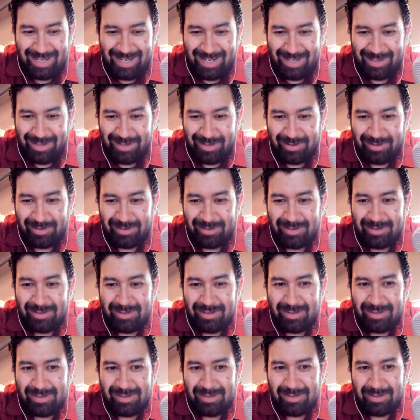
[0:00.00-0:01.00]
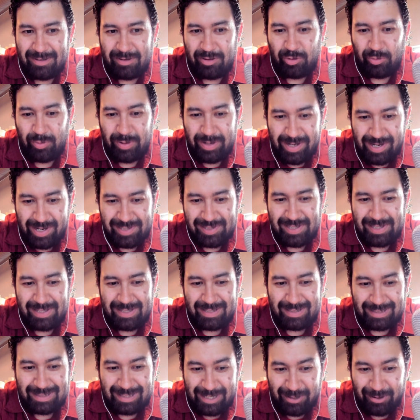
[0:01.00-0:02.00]
and then 3 days
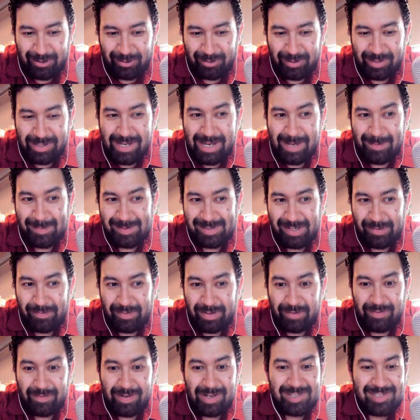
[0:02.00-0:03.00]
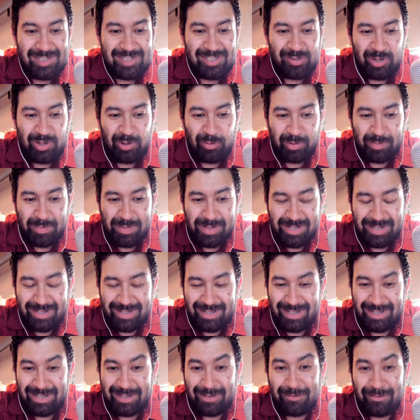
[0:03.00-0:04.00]
later, game seven, if necessary, would
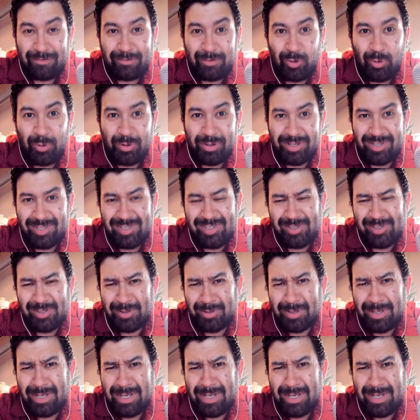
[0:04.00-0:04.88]
be in Florida. So